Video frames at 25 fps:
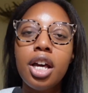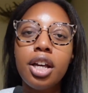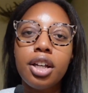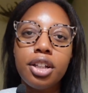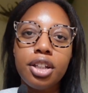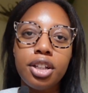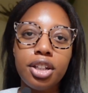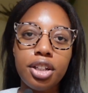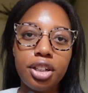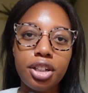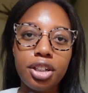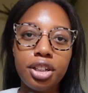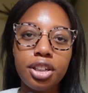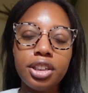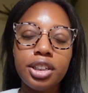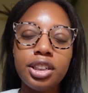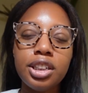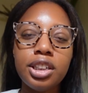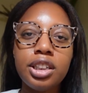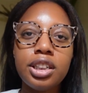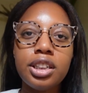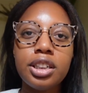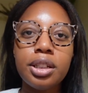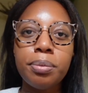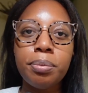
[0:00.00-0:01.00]

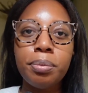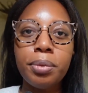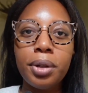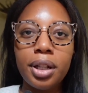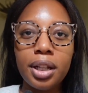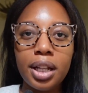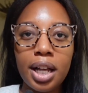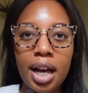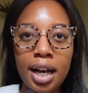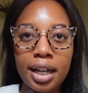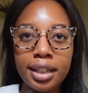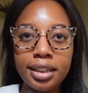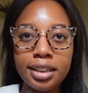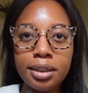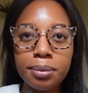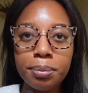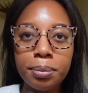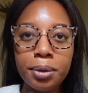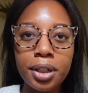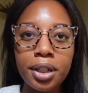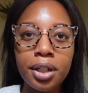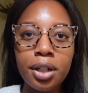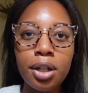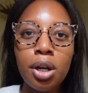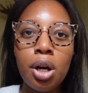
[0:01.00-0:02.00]
cures
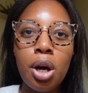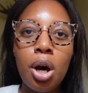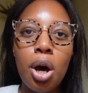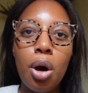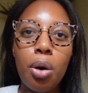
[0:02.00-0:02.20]
melasma,